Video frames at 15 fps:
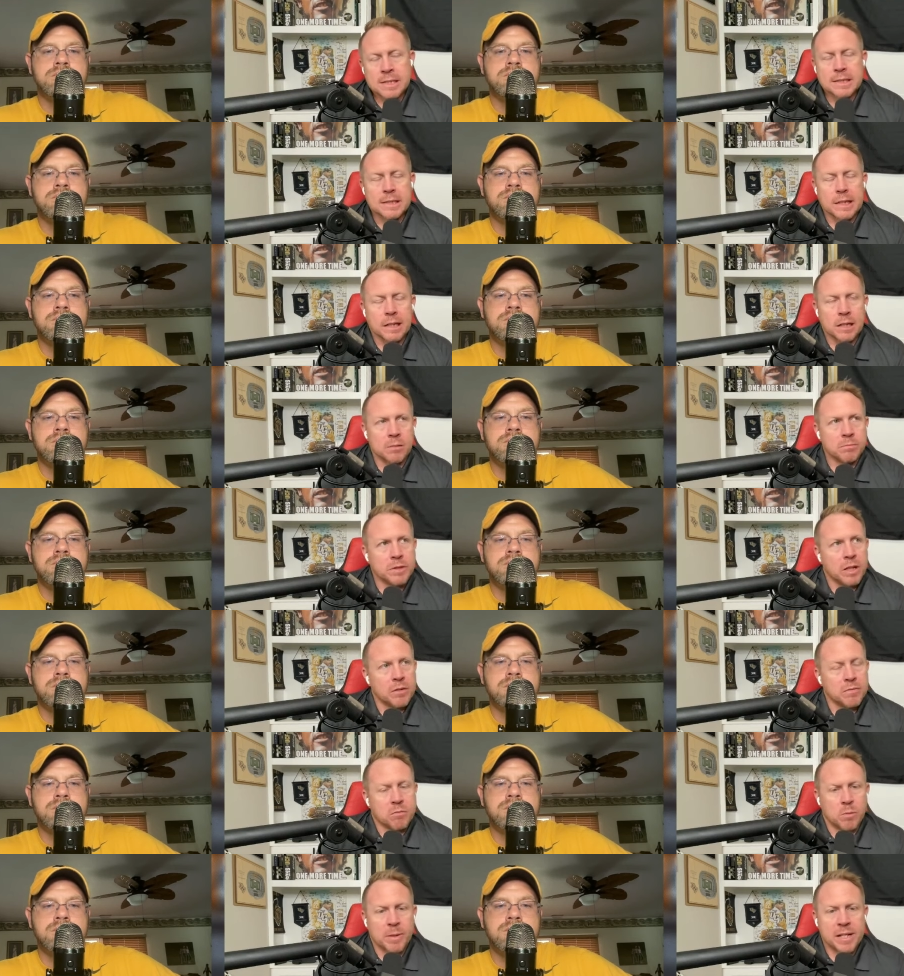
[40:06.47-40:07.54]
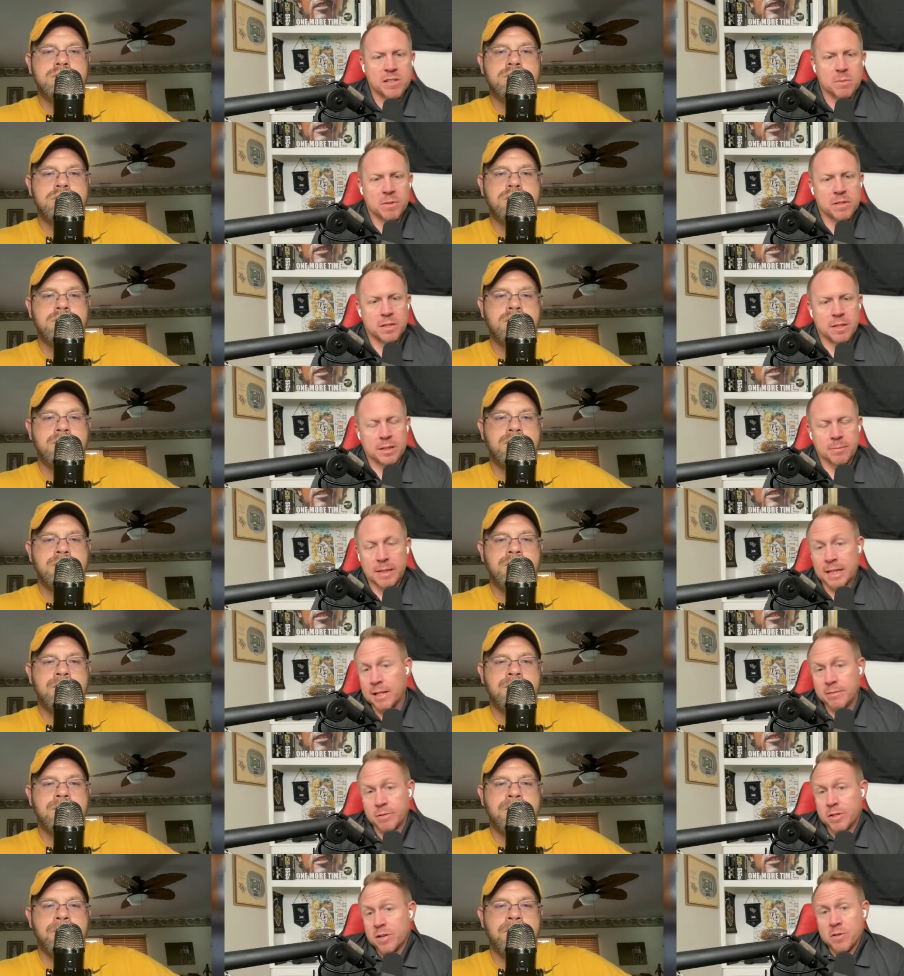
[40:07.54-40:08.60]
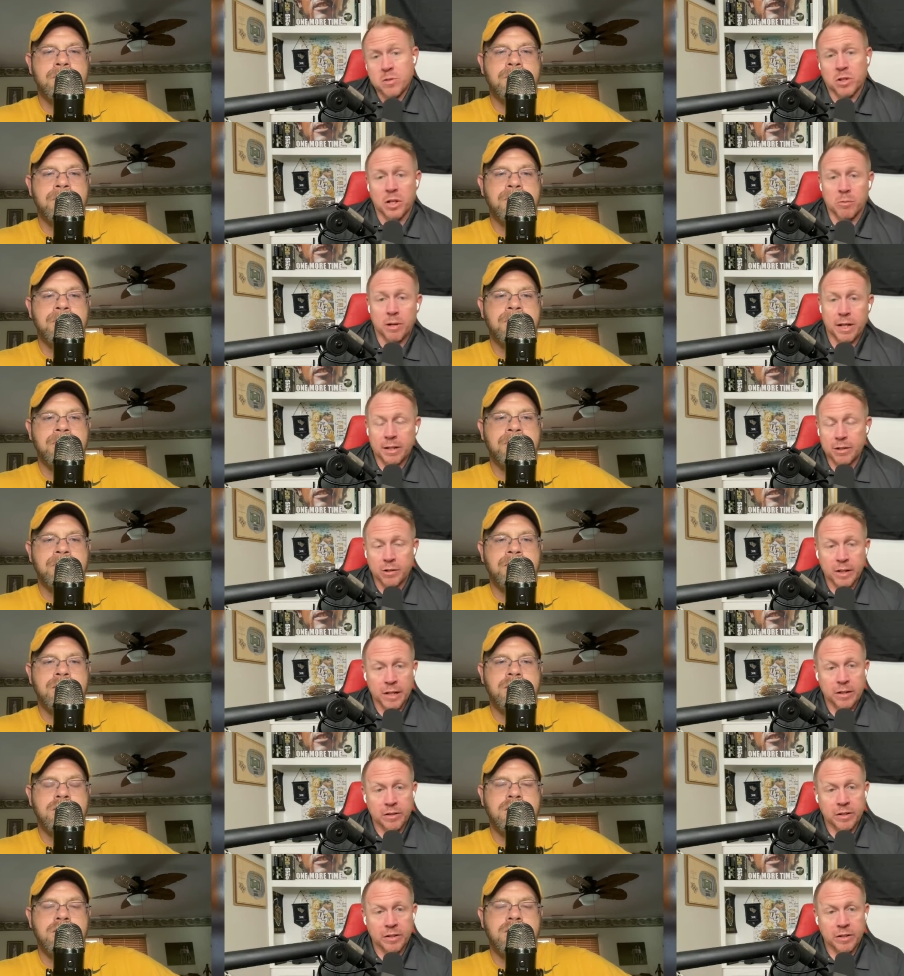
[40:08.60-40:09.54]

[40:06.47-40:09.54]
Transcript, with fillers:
Speaker 1: Um, you know, remains to be seen. But again, it also could rain in Orlando.